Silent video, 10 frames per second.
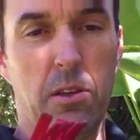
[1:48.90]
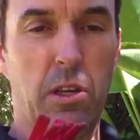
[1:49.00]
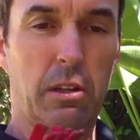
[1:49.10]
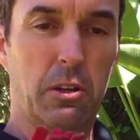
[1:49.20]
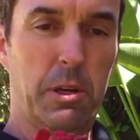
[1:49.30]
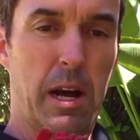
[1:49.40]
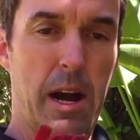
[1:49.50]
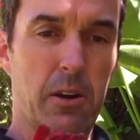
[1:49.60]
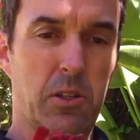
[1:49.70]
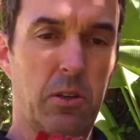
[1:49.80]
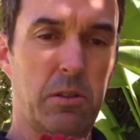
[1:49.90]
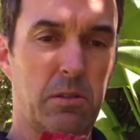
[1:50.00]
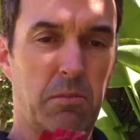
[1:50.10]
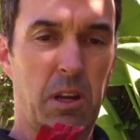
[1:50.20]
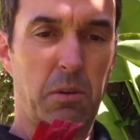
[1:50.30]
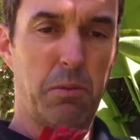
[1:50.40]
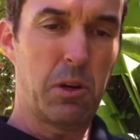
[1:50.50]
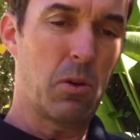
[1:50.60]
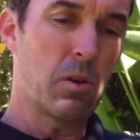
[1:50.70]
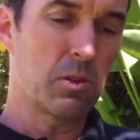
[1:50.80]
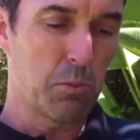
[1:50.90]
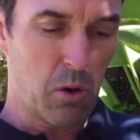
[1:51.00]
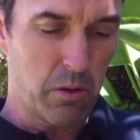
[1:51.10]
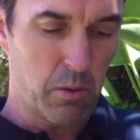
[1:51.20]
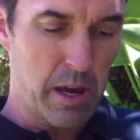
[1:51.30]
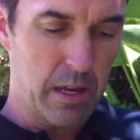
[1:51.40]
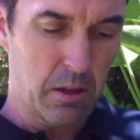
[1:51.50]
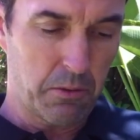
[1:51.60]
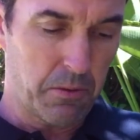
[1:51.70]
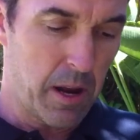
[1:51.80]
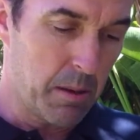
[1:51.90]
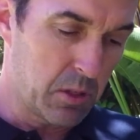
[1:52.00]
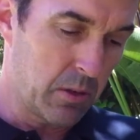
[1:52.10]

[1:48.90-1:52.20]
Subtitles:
See, a little bit higher. So it's, you know, 3/4 or more of the way into the frame.